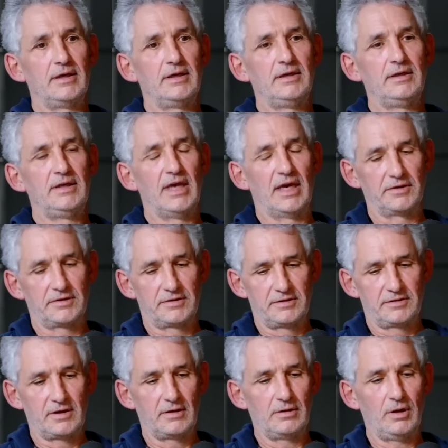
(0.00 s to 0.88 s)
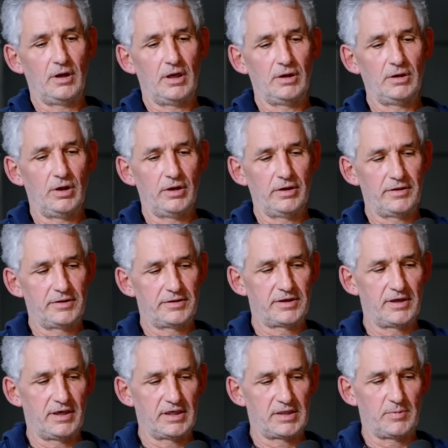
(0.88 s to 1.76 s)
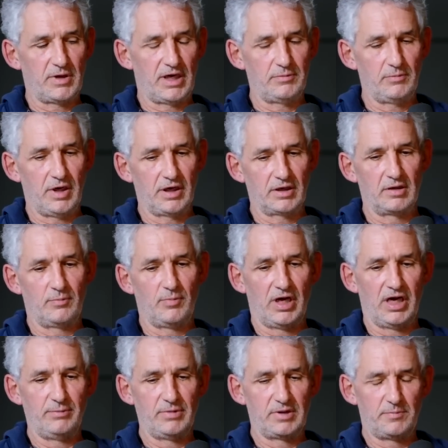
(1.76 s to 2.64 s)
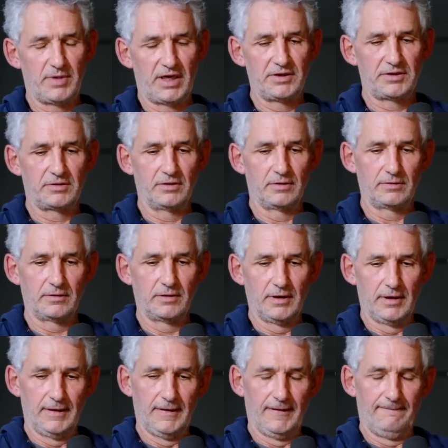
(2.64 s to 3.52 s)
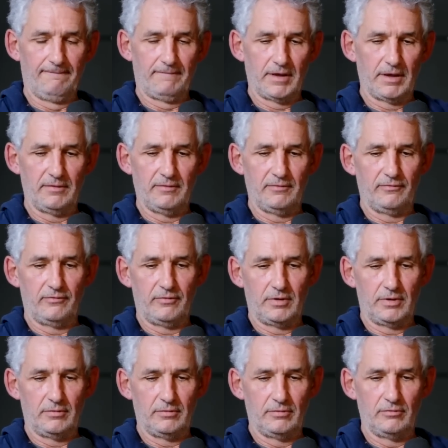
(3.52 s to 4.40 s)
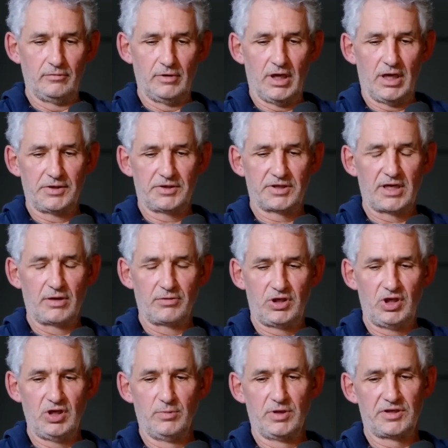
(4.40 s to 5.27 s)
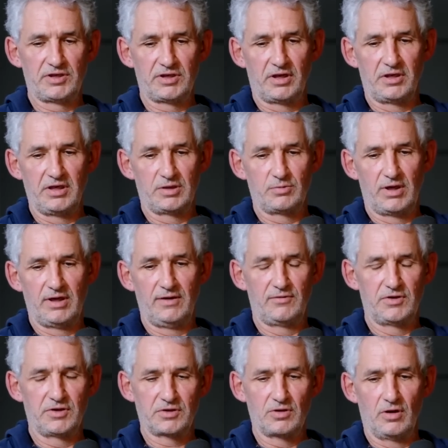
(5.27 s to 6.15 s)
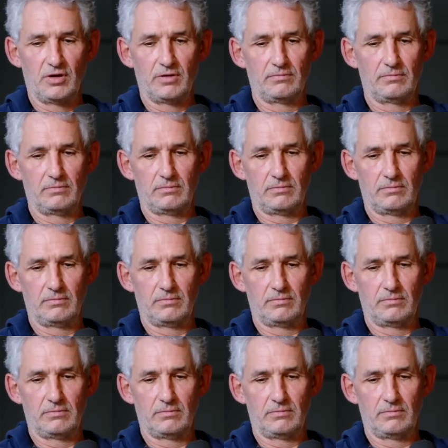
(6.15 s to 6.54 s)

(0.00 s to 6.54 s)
Yes. So a lot of the science behind microbiome is based on large-scale human studies where you've just got